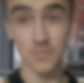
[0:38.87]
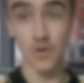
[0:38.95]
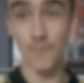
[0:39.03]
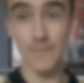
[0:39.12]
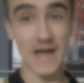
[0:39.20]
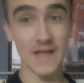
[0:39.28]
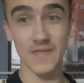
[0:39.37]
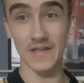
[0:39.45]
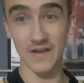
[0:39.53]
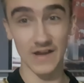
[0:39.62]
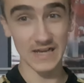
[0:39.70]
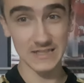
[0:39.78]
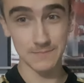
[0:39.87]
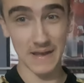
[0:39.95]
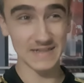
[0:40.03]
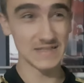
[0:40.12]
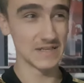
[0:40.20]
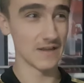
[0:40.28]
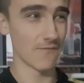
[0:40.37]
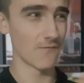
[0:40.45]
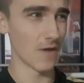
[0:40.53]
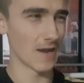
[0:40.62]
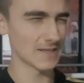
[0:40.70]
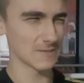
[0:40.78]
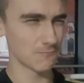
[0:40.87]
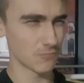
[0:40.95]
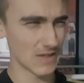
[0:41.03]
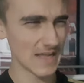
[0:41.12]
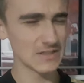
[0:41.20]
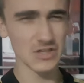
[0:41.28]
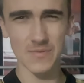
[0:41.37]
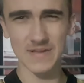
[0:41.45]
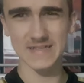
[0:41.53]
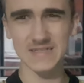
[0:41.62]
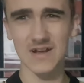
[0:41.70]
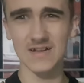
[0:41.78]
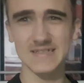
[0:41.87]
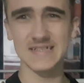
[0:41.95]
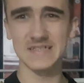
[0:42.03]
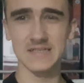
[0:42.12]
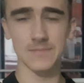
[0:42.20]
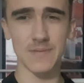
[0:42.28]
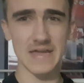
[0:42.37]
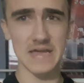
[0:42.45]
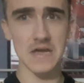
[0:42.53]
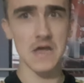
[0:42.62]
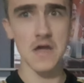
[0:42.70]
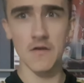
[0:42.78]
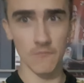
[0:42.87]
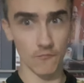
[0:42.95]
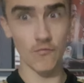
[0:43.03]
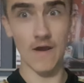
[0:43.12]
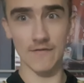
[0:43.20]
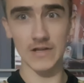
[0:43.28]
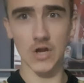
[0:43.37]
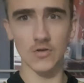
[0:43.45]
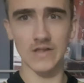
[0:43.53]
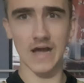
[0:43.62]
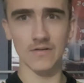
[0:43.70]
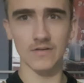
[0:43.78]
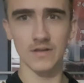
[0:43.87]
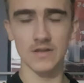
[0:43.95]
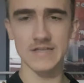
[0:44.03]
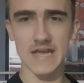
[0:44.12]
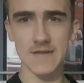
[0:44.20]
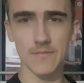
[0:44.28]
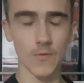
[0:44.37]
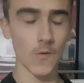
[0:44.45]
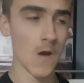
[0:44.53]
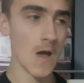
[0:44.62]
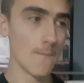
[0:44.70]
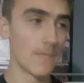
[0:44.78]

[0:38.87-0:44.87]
more better than I expected, I, I predicted them at the start of the season to be very low down in the table,